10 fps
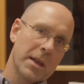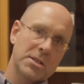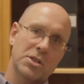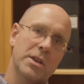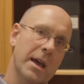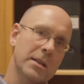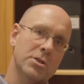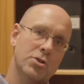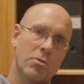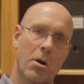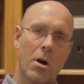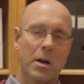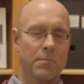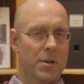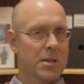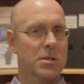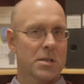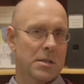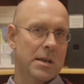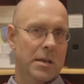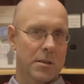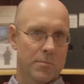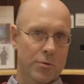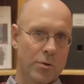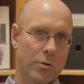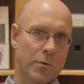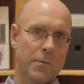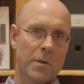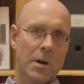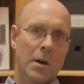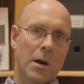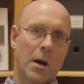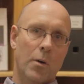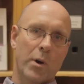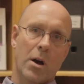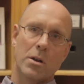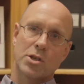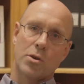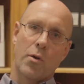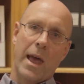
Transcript: places that it's strong and places that they can improve. We also